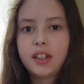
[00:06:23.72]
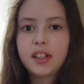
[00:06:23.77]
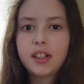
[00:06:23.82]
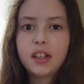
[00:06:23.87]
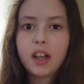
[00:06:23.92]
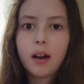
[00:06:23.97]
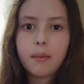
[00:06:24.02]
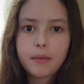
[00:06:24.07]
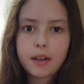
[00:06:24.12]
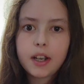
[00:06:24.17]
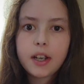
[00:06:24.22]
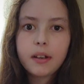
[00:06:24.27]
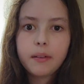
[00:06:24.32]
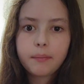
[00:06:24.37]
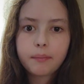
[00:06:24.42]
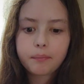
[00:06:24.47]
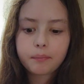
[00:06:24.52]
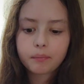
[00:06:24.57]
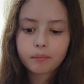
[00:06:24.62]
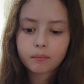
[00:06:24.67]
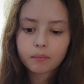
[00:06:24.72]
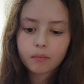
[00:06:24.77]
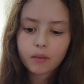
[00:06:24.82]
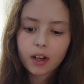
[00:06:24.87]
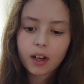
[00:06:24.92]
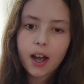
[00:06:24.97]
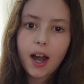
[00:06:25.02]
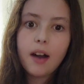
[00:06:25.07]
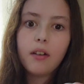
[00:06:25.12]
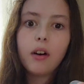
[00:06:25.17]
is yummy.
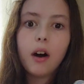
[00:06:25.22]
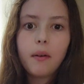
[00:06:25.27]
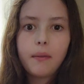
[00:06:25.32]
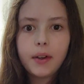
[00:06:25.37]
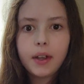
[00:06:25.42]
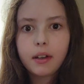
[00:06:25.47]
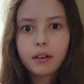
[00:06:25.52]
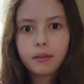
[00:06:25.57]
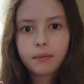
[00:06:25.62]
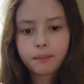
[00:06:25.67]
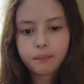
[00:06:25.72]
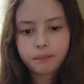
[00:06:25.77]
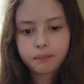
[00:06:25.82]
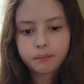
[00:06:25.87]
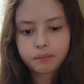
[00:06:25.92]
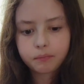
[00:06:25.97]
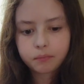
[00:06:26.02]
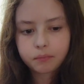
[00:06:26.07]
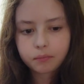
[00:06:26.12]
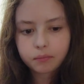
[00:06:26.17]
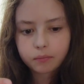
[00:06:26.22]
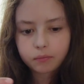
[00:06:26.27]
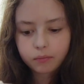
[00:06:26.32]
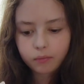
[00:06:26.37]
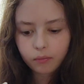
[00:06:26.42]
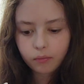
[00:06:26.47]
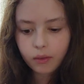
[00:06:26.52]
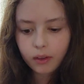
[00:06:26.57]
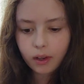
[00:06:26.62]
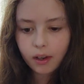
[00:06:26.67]
I love it.
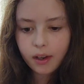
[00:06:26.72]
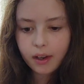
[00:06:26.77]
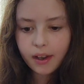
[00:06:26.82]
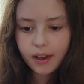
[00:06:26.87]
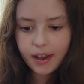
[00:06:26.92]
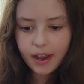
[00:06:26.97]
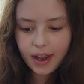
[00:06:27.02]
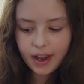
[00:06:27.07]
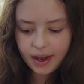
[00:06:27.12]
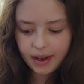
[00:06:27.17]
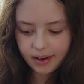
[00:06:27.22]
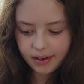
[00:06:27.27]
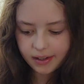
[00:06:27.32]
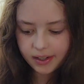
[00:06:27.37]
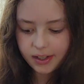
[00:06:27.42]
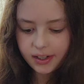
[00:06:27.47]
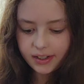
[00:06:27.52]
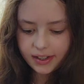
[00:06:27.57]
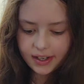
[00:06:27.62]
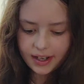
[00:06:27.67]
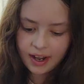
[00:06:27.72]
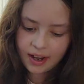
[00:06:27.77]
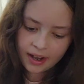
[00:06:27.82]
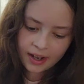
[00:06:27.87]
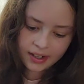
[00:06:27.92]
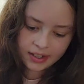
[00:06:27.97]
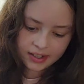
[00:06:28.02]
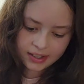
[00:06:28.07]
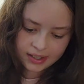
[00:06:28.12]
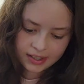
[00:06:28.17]
And it
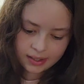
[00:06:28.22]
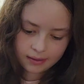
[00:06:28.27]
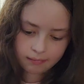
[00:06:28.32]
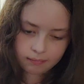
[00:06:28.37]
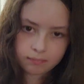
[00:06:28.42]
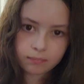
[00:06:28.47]
gets